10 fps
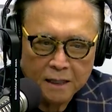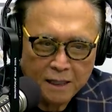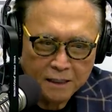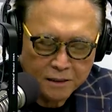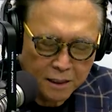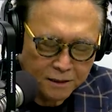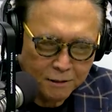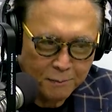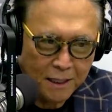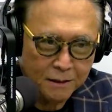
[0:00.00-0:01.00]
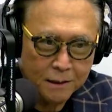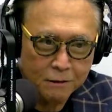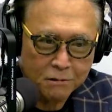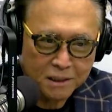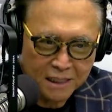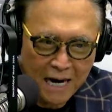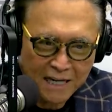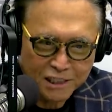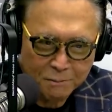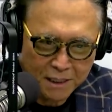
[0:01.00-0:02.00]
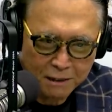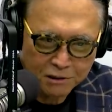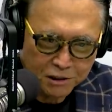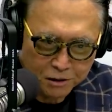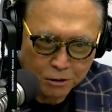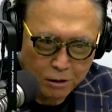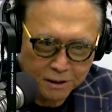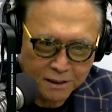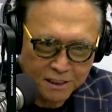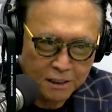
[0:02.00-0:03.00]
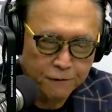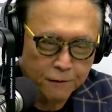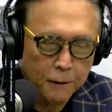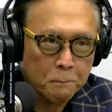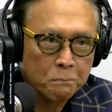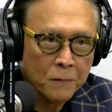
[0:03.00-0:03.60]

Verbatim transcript: I talked about there was God's money, which is gold and silver,